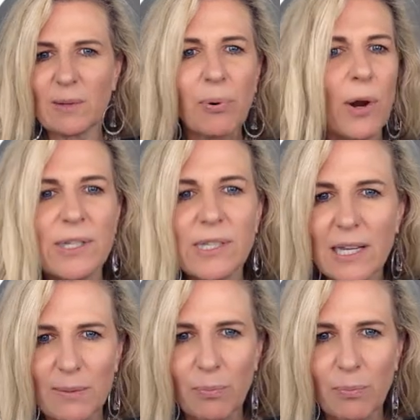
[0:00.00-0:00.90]
and
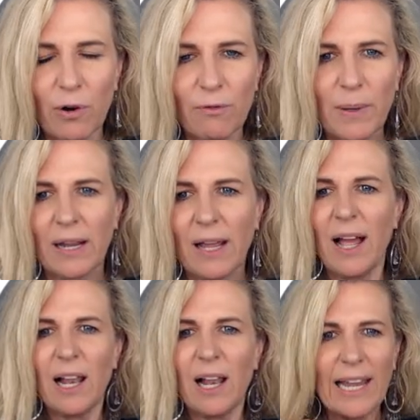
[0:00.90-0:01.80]
process improvement.
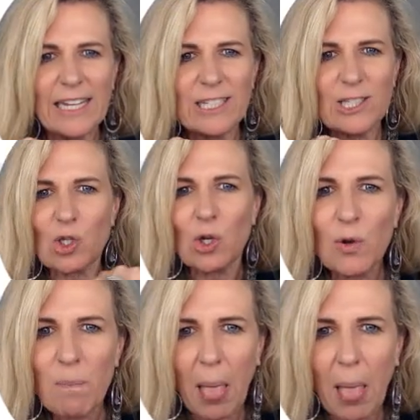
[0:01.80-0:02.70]
Like, it's
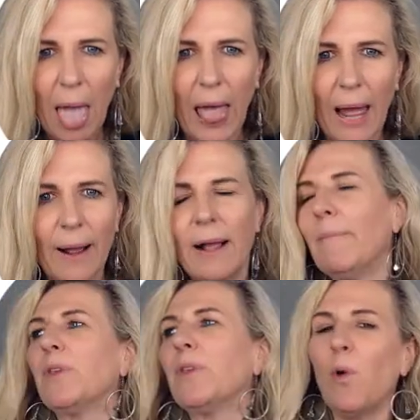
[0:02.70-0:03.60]
too bleh.
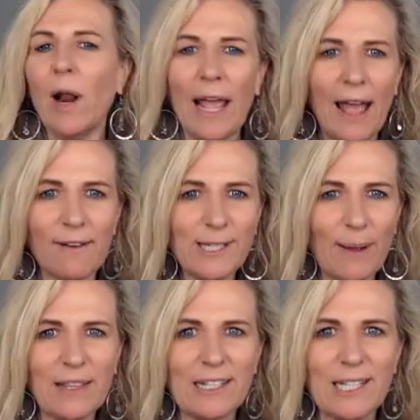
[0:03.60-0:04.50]
You want to have
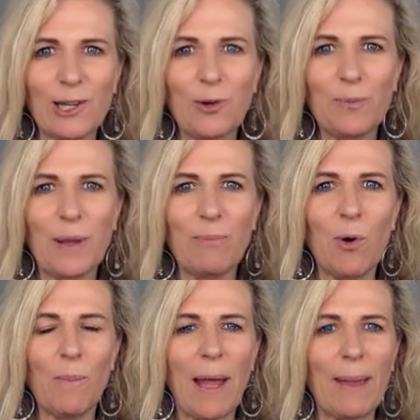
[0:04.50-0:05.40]
something that's a little bit
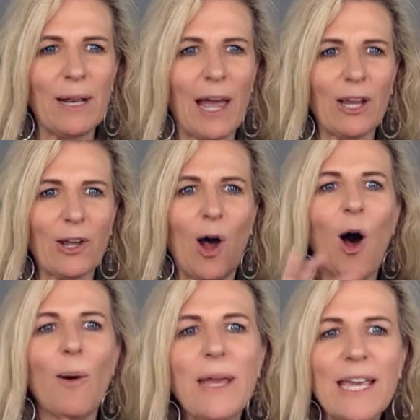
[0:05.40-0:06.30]
more maybe like a
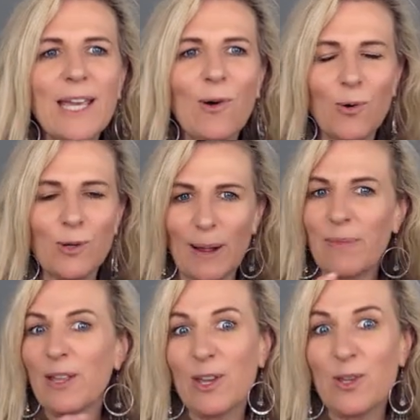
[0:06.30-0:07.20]
hobby or
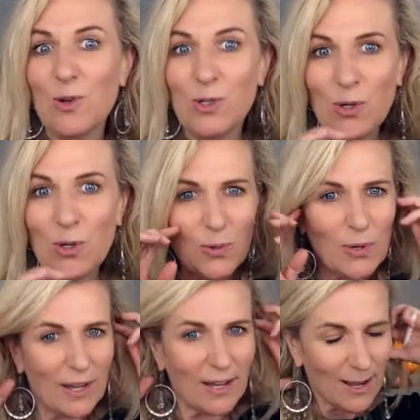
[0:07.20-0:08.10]
something that you do